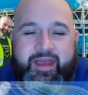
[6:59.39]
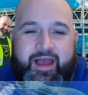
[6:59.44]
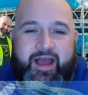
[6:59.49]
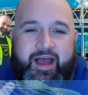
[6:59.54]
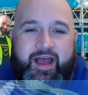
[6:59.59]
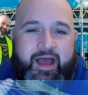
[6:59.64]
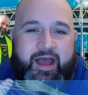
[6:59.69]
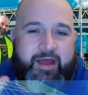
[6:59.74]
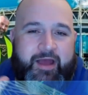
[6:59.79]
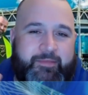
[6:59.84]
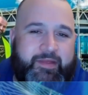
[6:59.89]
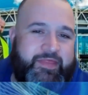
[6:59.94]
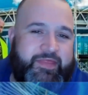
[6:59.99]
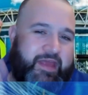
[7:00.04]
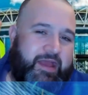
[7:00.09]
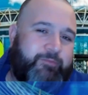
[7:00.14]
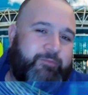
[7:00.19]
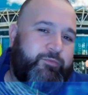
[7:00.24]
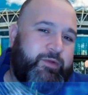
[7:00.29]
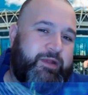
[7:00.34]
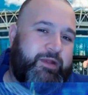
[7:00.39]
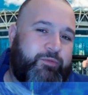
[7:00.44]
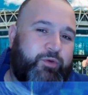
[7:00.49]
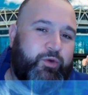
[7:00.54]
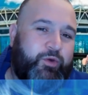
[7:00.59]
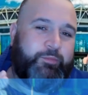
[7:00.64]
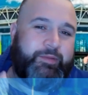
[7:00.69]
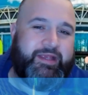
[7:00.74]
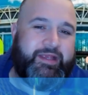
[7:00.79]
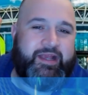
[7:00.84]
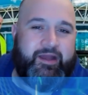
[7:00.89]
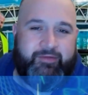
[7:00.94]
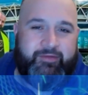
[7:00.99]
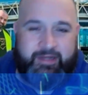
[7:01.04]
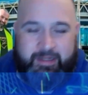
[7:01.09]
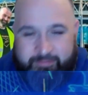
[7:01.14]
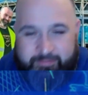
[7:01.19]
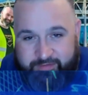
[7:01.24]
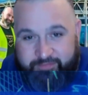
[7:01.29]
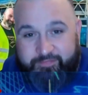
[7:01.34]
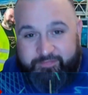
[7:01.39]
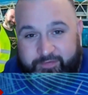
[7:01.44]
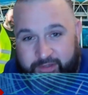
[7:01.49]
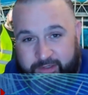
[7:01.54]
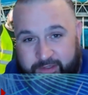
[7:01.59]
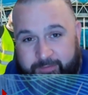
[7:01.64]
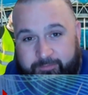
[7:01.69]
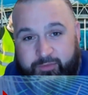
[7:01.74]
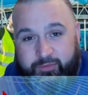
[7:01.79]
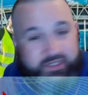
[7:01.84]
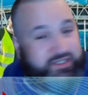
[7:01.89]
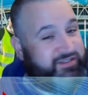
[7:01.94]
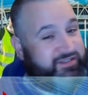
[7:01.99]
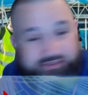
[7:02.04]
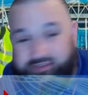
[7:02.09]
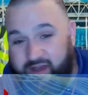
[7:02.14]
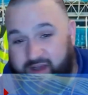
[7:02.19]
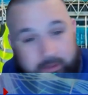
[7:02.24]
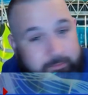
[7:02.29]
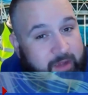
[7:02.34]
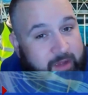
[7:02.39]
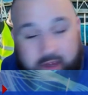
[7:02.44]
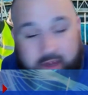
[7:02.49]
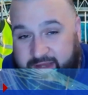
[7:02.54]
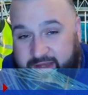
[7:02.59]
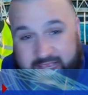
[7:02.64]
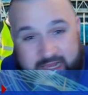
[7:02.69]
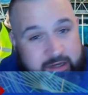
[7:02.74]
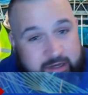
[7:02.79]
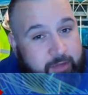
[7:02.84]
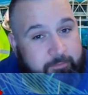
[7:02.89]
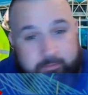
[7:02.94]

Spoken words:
Then we will be going up to Fulham, which is not, again, a